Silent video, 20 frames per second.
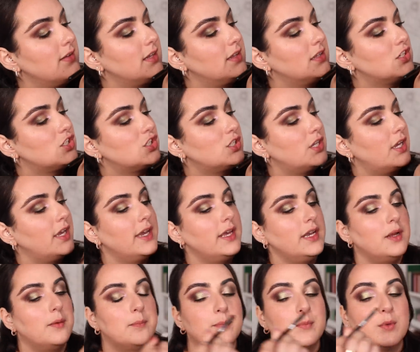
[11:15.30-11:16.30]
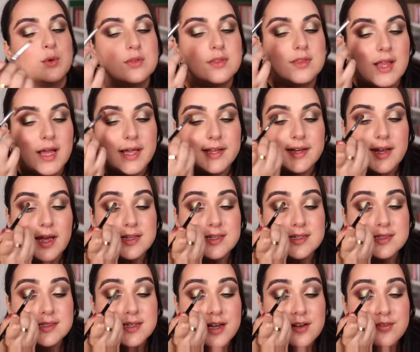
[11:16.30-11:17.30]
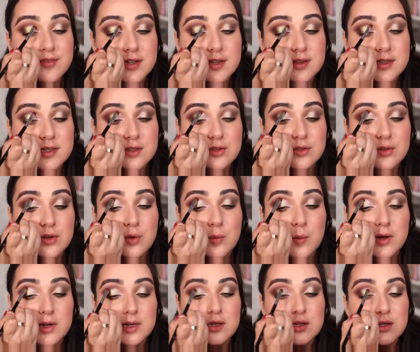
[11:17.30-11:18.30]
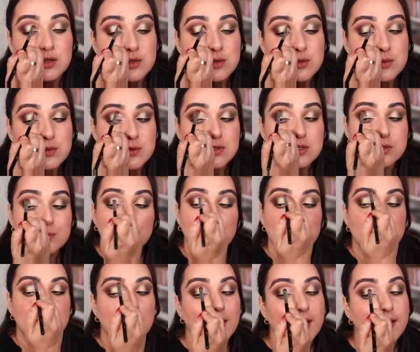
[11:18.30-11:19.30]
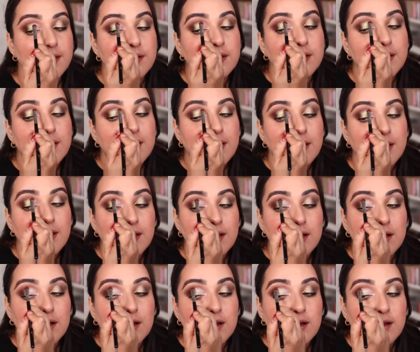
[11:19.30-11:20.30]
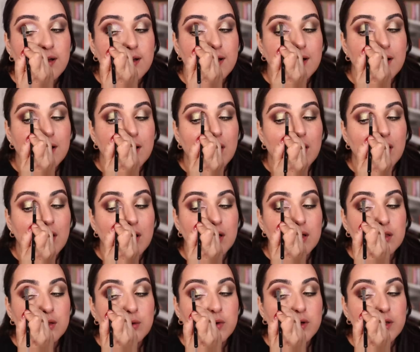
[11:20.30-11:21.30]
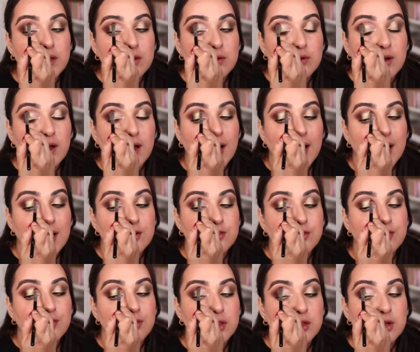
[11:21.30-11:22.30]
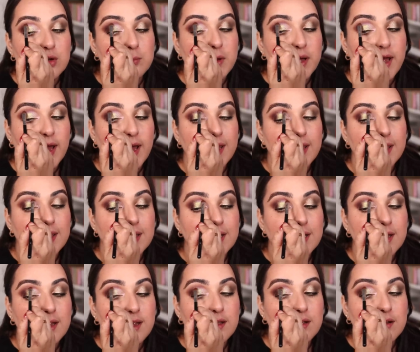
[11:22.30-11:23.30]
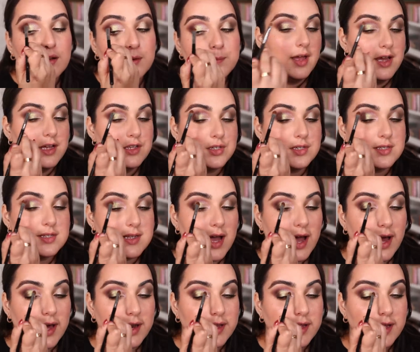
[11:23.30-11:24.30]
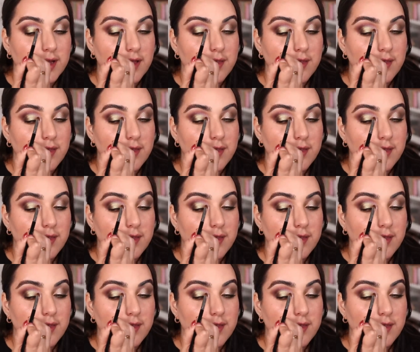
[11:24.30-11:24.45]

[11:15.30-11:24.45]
and the shade Moonlight, I definitely don't want to lose Moonlight all the way to half through my eyelid here and just adding